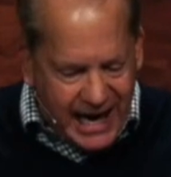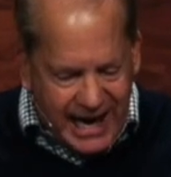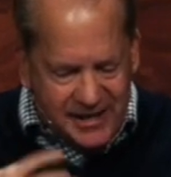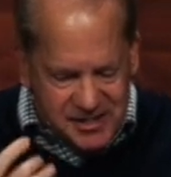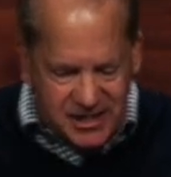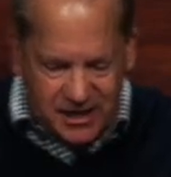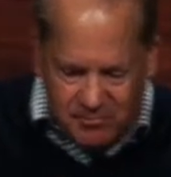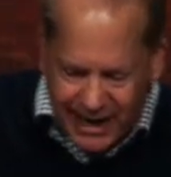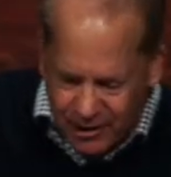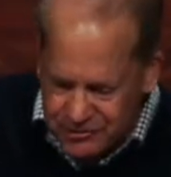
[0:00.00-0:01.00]
eyes and a
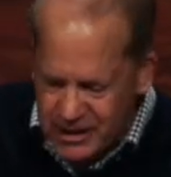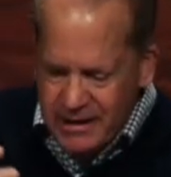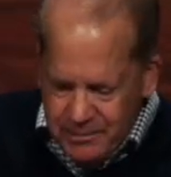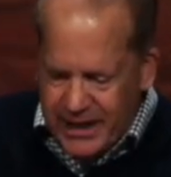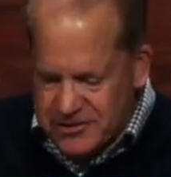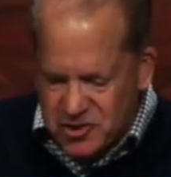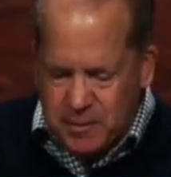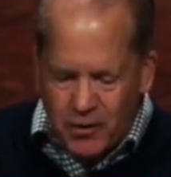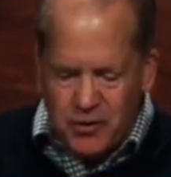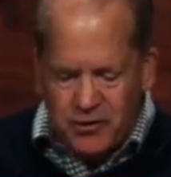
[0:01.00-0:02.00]
mouth that
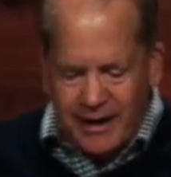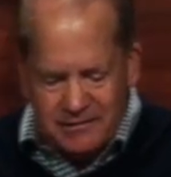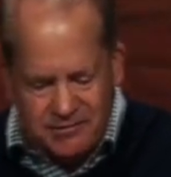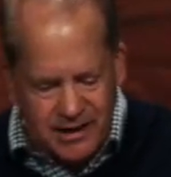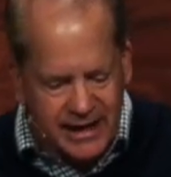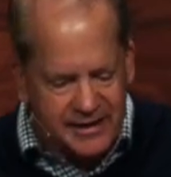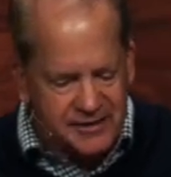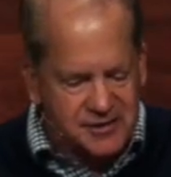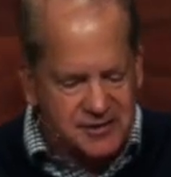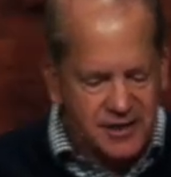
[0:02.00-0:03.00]
spoke great
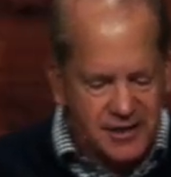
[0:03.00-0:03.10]
things,